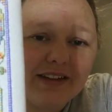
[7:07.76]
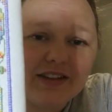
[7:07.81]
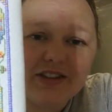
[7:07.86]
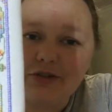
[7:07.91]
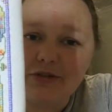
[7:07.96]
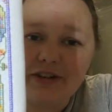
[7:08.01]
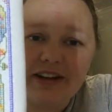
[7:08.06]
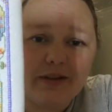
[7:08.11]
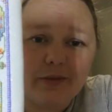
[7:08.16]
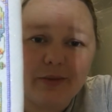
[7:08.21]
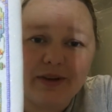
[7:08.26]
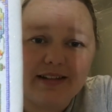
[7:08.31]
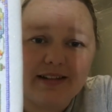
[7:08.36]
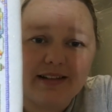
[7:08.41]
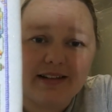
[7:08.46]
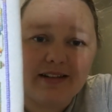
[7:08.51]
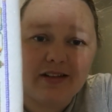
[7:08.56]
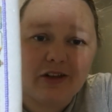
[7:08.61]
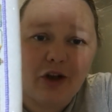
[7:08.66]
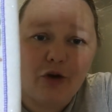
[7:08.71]
Teresa
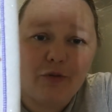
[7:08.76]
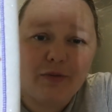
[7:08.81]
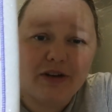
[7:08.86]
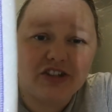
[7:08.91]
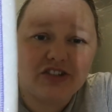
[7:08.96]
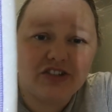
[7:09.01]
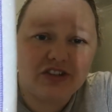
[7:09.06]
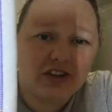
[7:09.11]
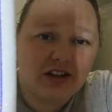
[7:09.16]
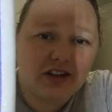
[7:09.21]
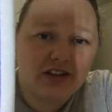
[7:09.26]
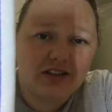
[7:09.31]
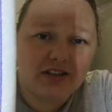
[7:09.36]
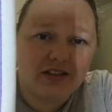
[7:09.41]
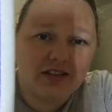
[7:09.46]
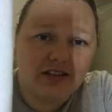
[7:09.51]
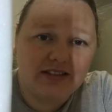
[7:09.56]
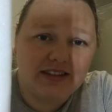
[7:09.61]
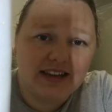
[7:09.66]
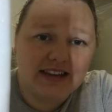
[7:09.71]
Wentzler, so much
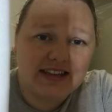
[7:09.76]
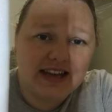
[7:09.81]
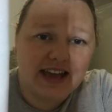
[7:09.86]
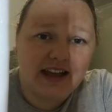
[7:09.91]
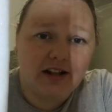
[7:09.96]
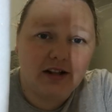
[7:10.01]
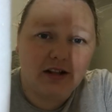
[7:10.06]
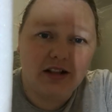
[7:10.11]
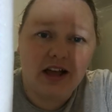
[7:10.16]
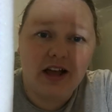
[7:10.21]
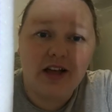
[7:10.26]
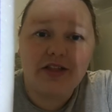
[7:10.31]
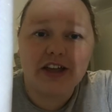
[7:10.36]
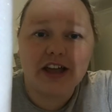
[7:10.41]
detail.